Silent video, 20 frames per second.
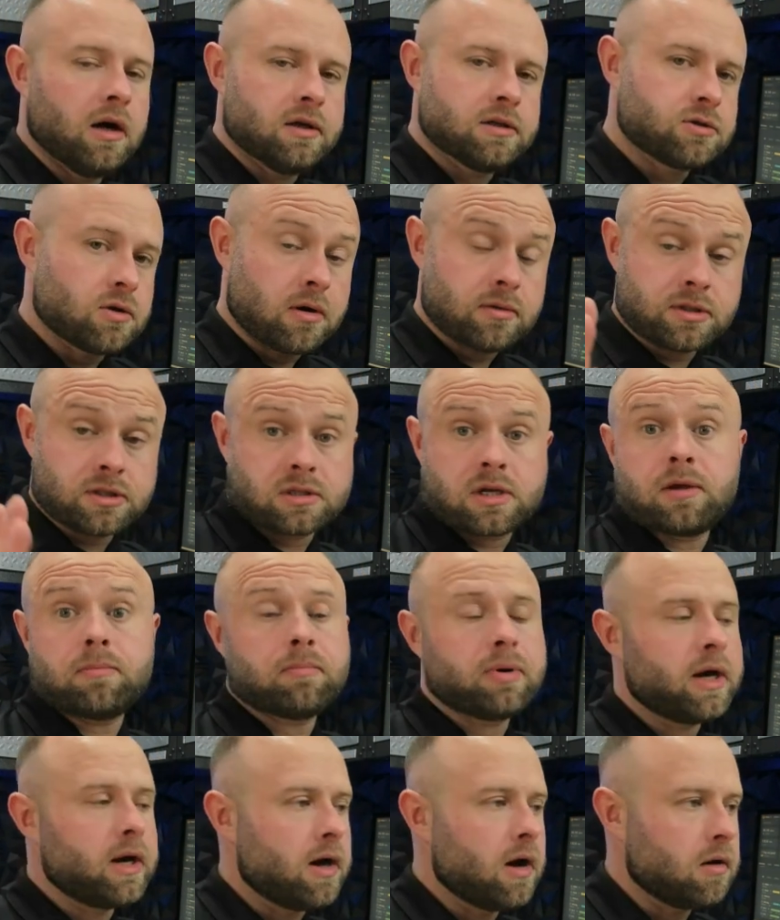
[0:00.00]
So I was just
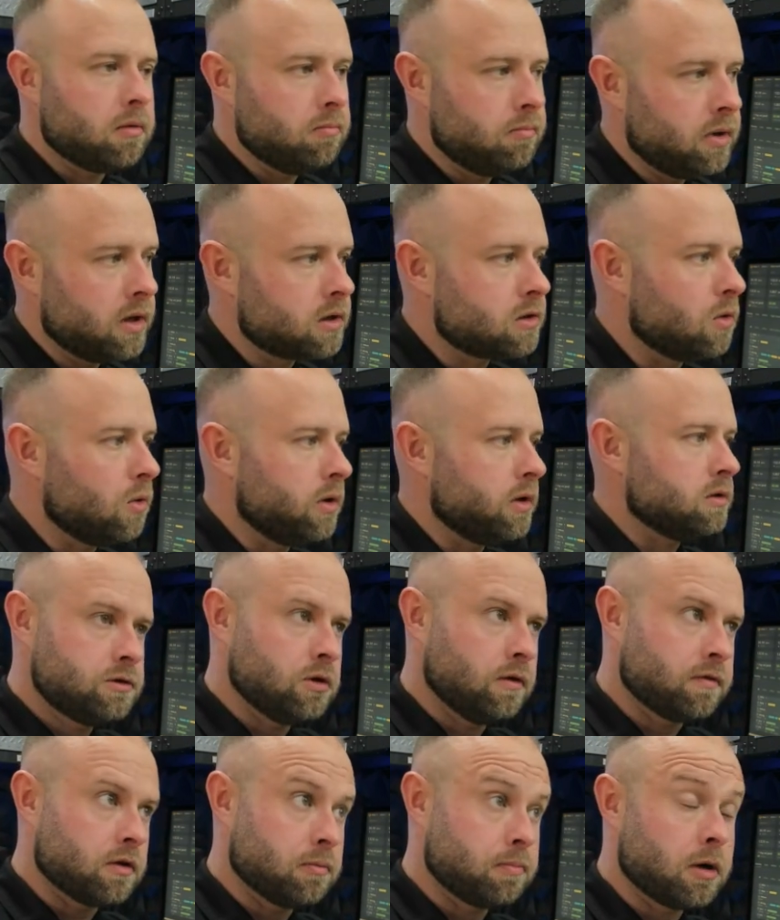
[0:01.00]
getting paid out in Bitcoin.
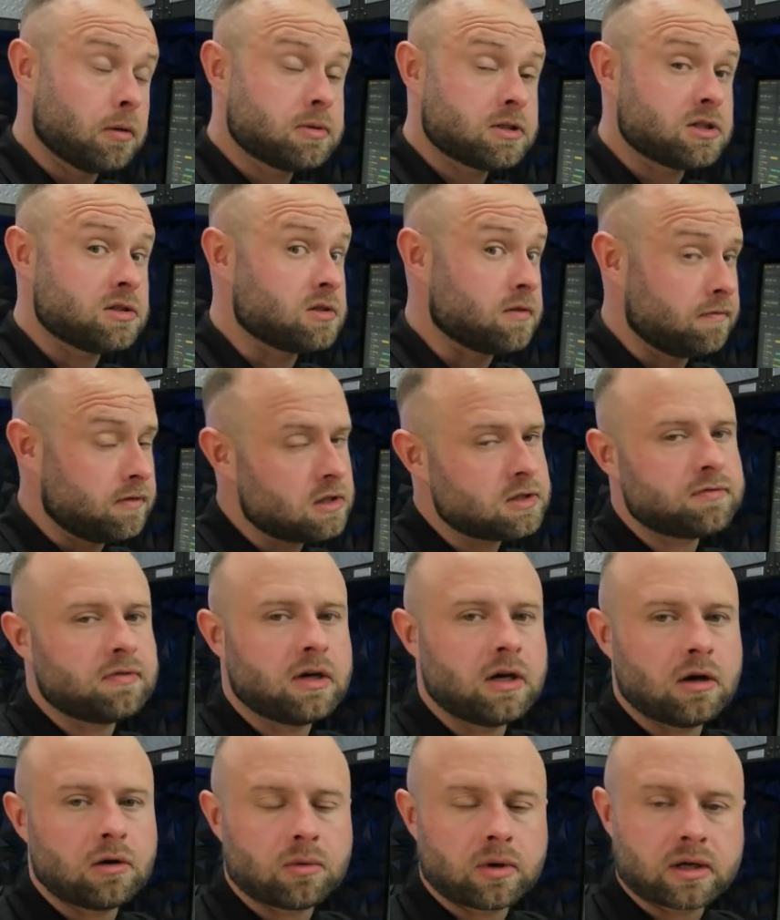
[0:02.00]
So for the purposes of this video,